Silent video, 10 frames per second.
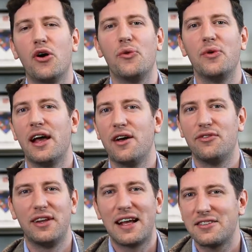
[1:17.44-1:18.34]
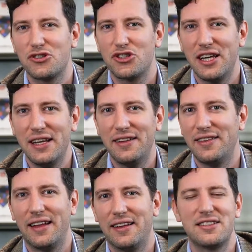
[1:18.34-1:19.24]
we have an Excel sheet
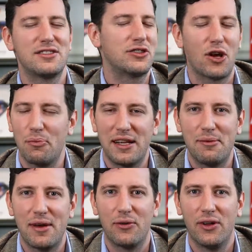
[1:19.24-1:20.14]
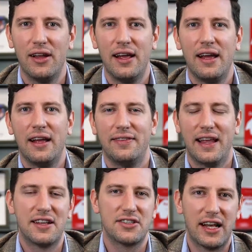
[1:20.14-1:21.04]
and it's completely manual. And
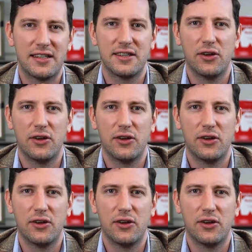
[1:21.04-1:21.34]
then I start asking you,